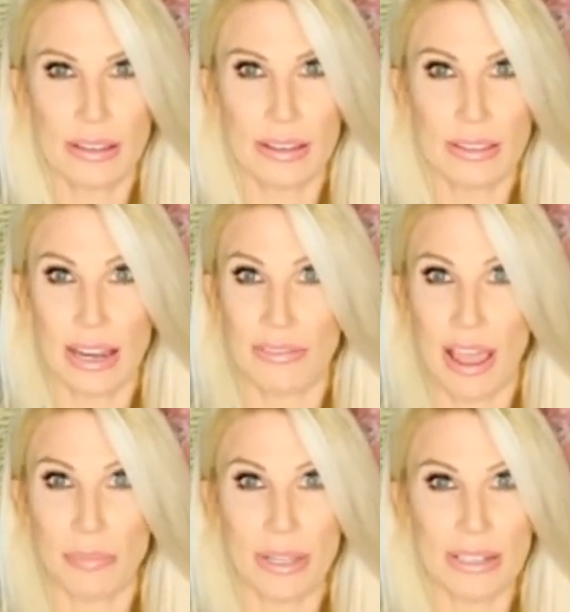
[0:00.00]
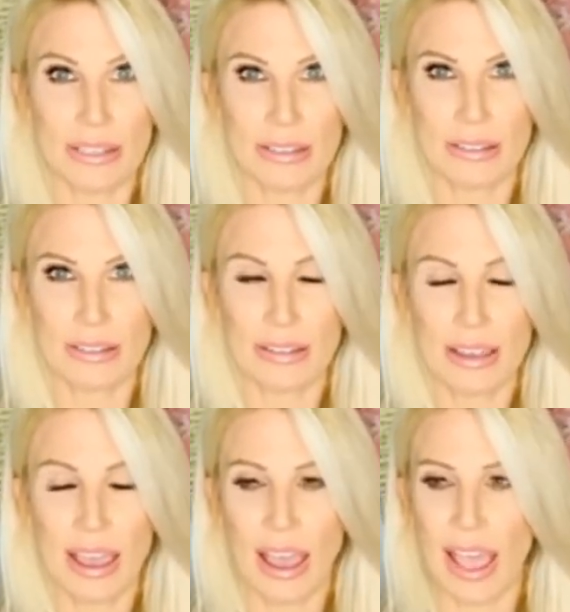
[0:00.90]
that have happened.
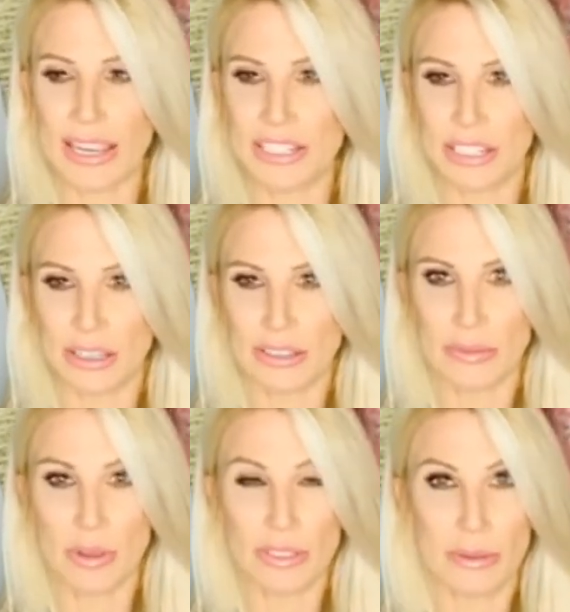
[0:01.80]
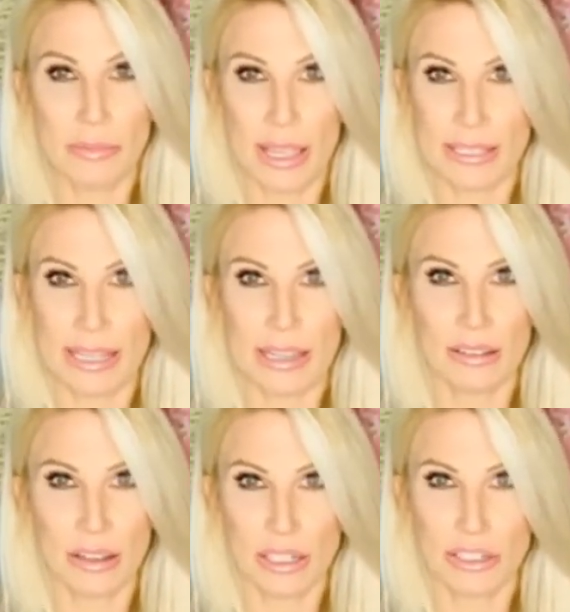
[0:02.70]
I took the most amazing
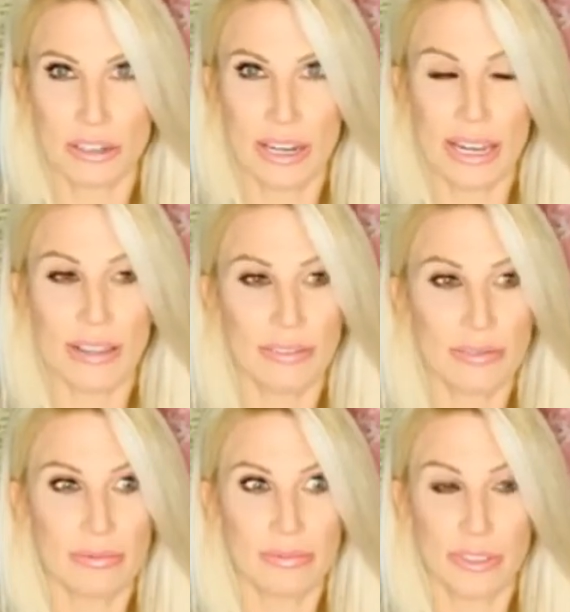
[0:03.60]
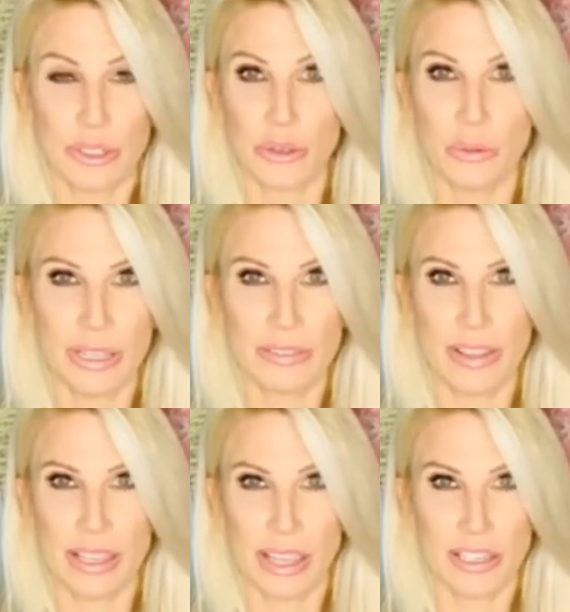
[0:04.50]
luxury 2-week
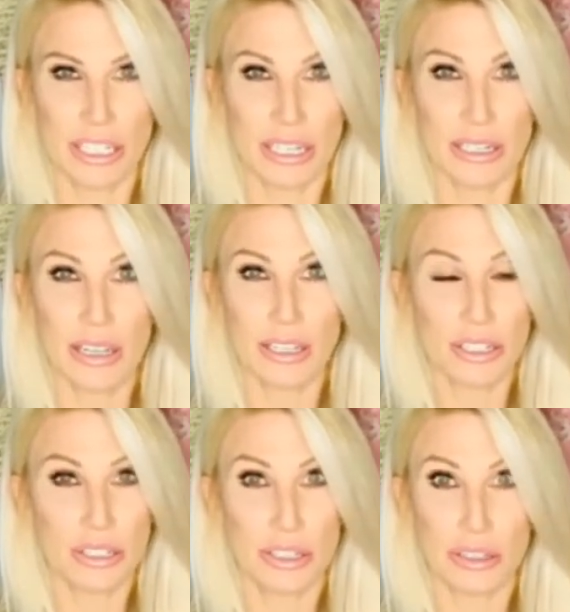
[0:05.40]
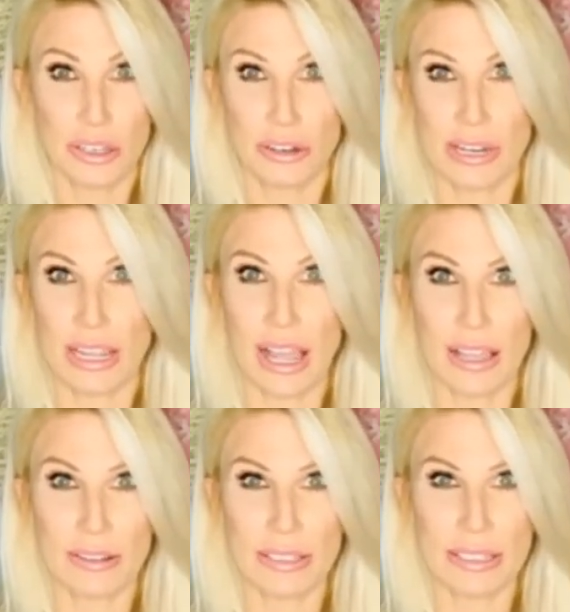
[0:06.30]
vacation to the Greek
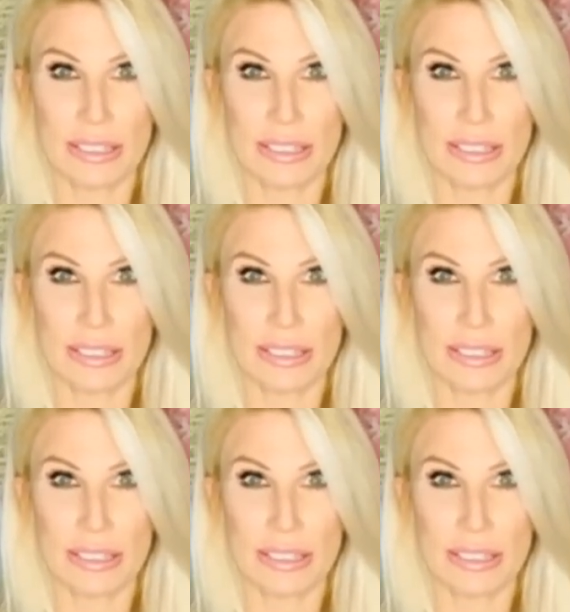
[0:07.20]
Isles.